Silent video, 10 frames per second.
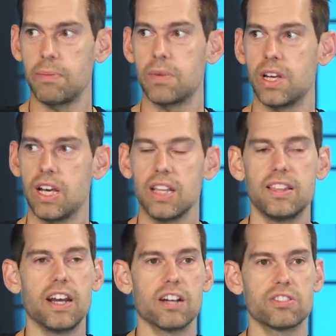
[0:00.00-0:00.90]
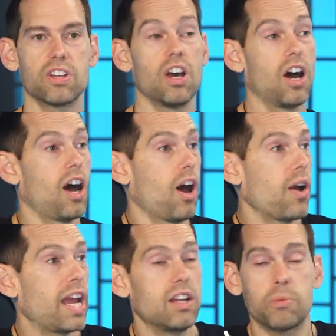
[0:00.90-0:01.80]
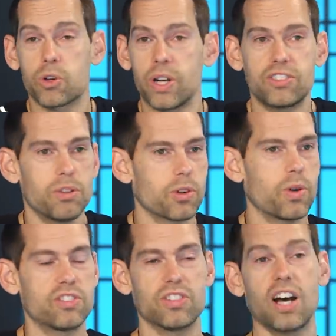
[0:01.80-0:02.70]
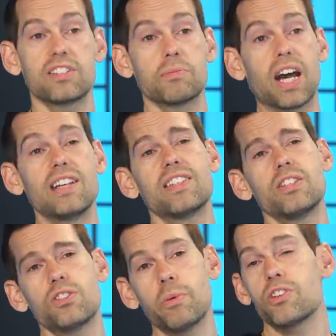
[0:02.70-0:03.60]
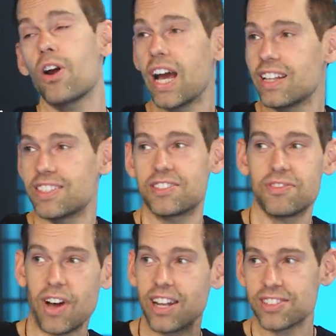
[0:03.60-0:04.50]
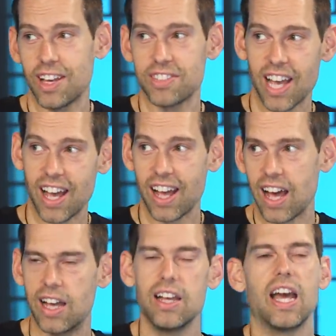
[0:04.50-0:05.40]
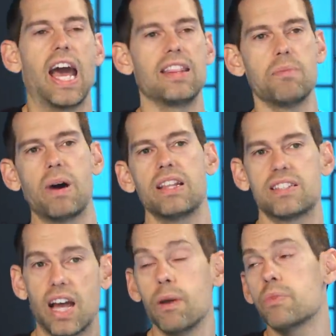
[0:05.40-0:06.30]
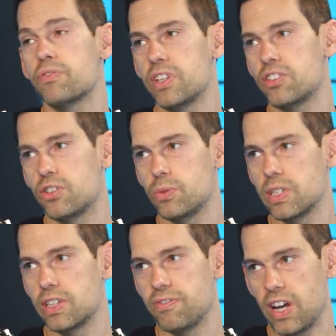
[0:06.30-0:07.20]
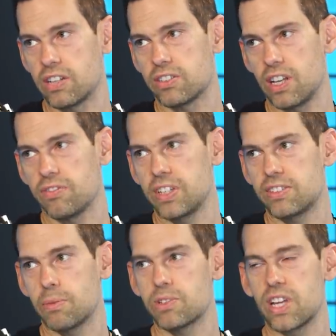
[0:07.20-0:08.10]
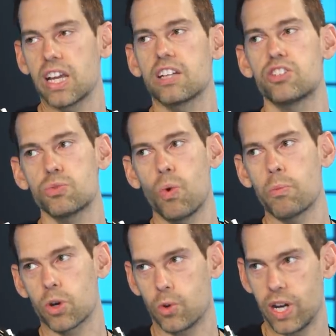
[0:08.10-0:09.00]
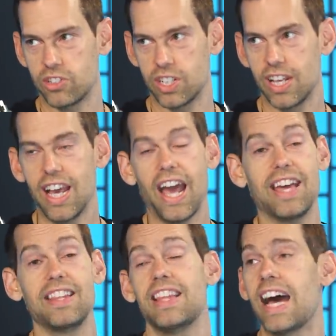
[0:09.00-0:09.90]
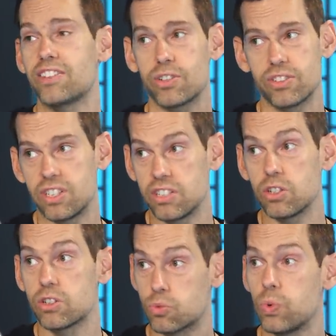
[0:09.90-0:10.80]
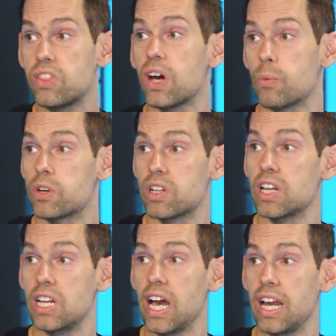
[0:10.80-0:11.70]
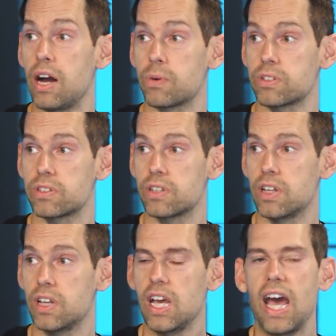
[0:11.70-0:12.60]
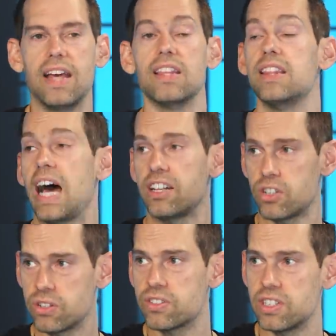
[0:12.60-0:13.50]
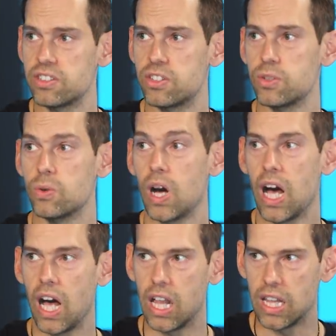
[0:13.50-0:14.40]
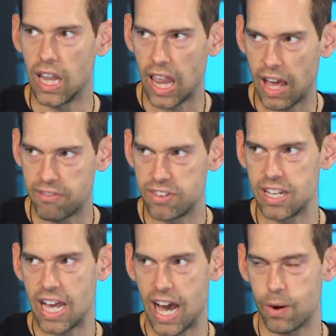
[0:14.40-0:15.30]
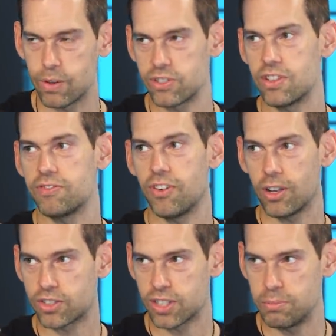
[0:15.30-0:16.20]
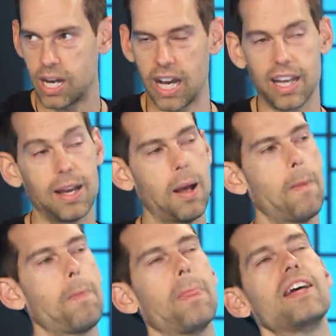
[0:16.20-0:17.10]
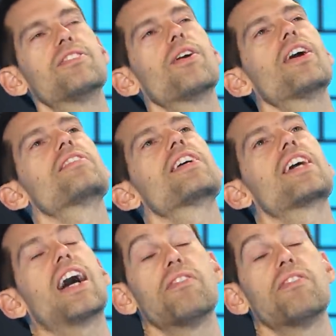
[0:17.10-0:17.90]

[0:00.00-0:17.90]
Yeah. There's, all right, no more questions, no more questions. Awesome, guys, thank you so much. All right, let's final stuff, yeah. And then by the time we finished doing the final selfie, someone's like, just one more question. And then that turns into, because we thought we were done at 9 hours. And then that turns into 11 hours, the false goodbye. And so I was like,